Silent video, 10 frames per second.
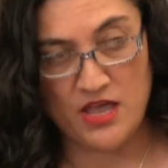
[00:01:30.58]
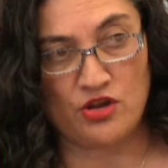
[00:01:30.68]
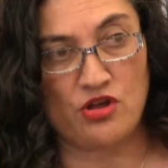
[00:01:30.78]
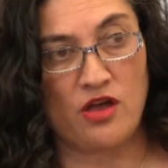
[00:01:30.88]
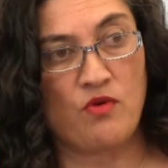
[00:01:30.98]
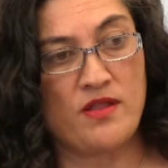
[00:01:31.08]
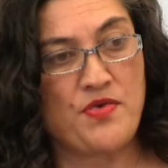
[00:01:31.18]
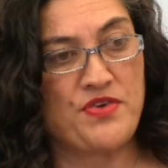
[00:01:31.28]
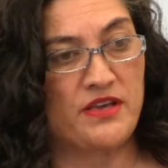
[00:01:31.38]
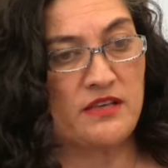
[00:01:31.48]
You know, one of
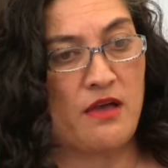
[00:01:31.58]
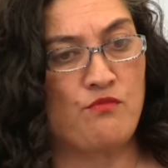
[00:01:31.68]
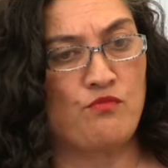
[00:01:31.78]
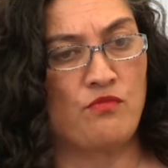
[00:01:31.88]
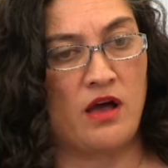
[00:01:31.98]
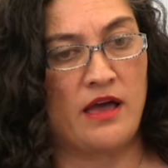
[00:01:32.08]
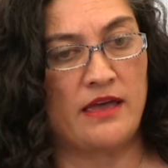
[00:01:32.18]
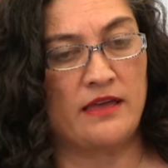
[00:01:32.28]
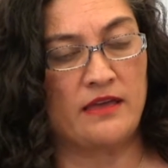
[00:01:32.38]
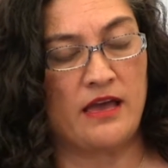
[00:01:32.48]
the things
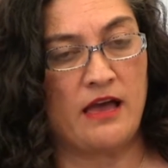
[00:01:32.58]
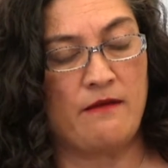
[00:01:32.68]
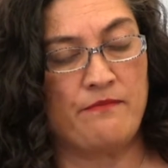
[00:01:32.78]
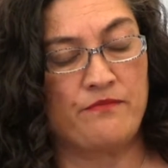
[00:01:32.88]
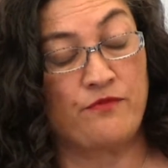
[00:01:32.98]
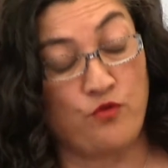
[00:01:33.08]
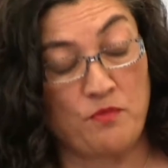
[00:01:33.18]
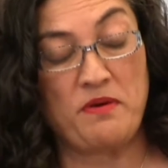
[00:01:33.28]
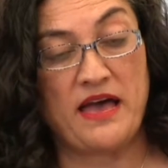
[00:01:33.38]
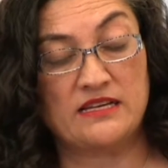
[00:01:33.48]
for
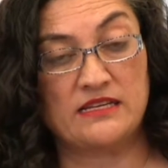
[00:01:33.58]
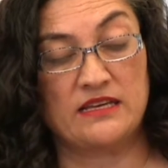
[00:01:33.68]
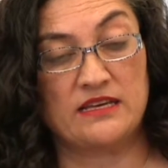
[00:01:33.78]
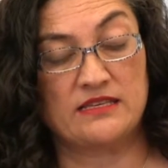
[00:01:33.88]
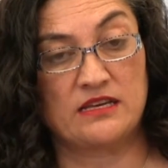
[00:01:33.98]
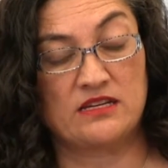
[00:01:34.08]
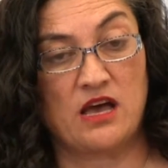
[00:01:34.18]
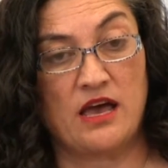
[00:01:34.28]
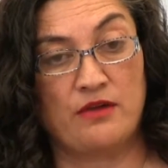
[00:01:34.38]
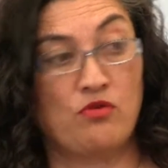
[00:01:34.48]
the party is that
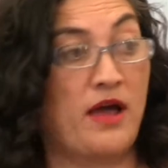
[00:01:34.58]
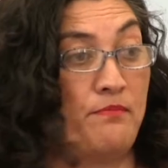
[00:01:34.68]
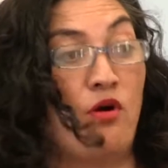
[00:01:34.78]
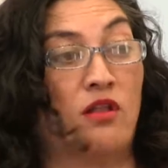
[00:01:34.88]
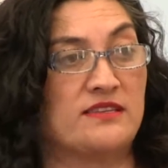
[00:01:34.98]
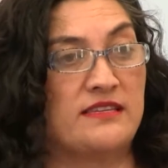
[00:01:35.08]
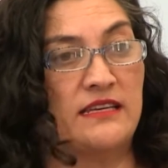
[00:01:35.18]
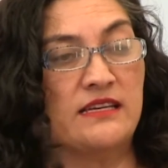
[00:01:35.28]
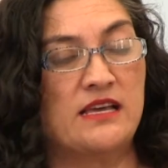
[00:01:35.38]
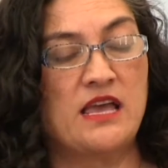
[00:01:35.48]
I write
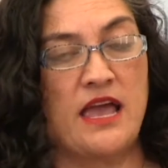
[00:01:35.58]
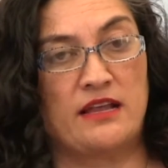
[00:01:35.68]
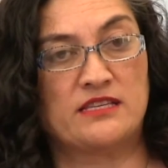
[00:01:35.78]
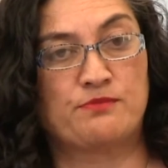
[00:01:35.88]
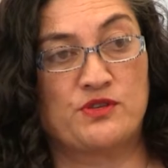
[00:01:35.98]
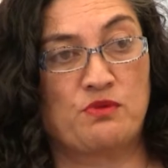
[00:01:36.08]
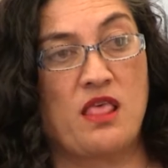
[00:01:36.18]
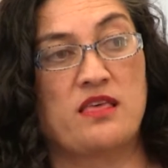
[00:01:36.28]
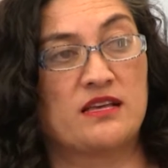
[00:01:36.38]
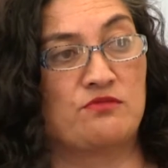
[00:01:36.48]
policy, and I suppose one
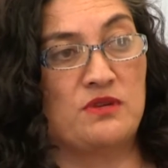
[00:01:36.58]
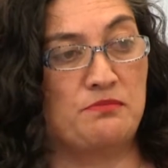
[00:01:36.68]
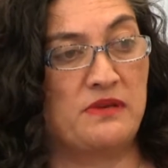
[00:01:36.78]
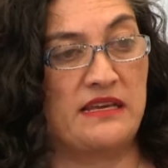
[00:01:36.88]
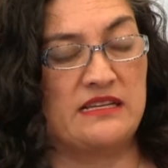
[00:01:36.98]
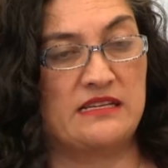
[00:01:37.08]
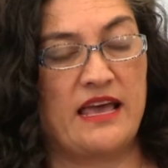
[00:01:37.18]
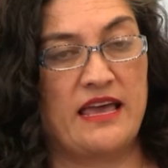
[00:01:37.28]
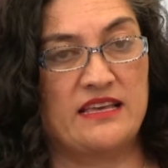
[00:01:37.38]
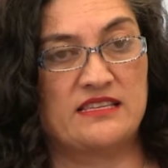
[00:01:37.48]
of the things for me to be here
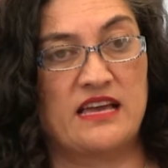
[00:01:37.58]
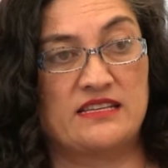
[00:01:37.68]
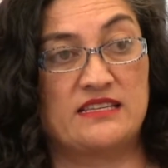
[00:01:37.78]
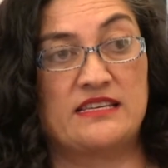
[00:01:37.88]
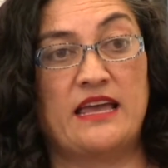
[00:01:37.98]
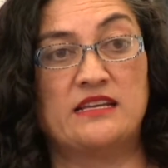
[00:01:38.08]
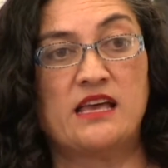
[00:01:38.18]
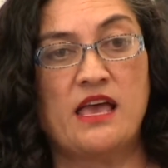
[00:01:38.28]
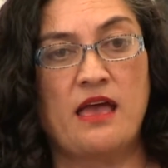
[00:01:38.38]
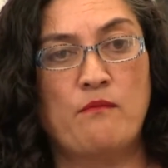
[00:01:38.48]
today is to understand
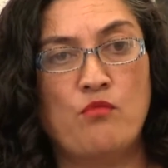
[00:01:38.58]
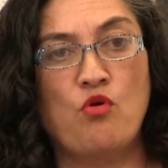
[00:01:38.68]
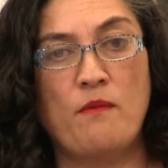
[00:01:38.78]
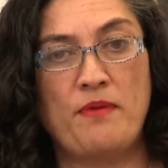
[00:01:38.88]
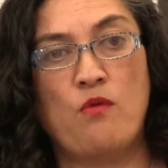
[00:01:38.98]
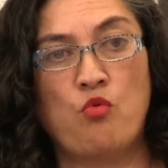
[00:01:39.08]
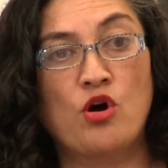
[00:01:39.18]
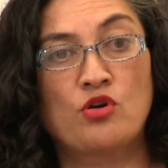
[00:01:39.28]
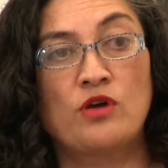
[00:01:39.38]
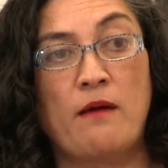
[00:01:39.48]
more about
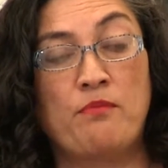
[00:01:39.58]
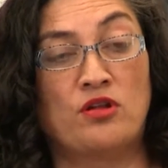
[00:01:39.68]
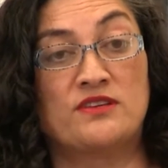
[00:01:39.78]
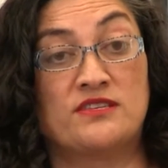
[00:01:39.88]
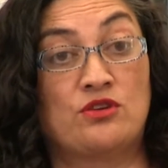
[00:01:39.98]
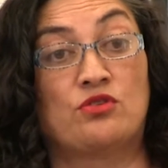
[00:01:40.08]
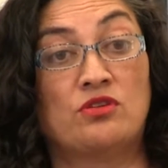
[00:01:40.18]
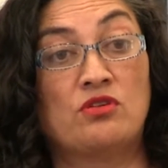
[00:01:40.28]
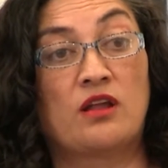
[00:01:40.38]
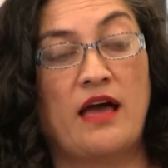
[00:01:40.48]
what our policy could
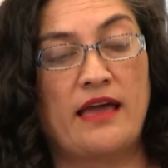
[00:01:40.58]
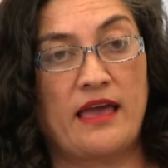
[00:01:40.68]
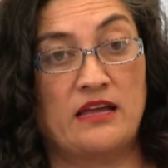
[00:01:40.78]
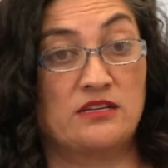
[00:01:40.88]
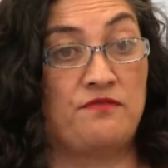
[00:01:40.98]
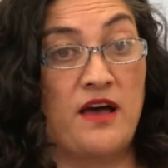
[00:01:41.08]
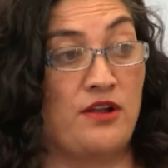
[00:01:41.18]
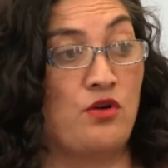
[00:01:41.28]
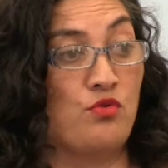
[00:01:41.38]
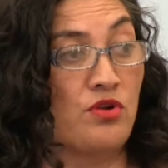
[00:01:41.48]
look like under
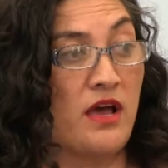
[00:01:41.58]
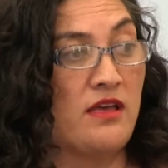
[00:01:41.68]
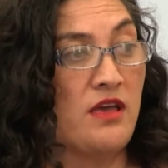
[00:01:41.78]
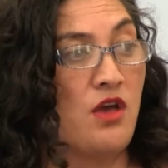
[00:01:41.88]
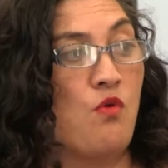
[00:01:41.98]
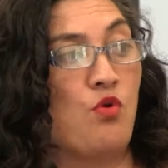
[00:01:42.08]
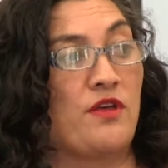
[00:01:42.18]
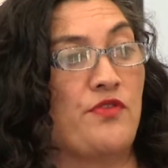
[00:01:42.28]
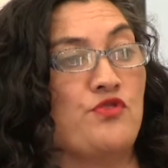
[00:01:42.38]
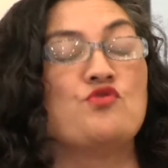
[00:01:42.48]
whānau ora, what
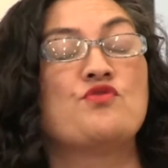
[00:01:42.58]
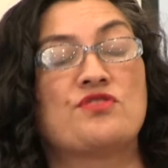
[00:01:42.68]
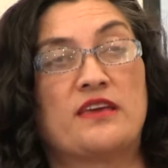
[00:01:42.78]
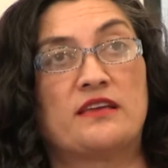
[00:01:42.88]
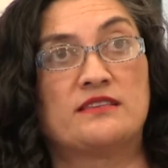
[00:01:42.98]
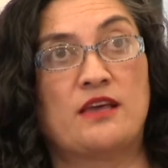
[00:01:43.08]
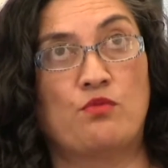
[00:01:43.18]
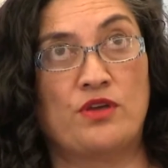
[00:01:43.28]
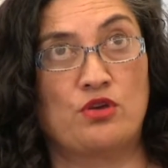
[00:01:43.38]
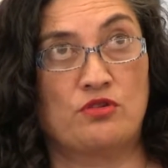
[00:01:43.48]
are the new things
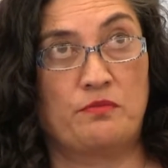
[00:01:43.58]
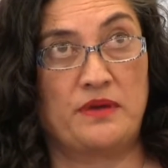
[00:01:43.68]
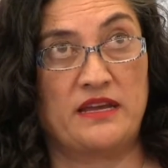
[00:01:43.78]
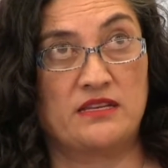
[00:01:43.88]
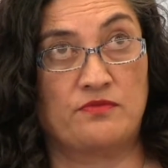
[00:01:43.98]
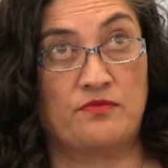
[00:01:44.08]
that we could be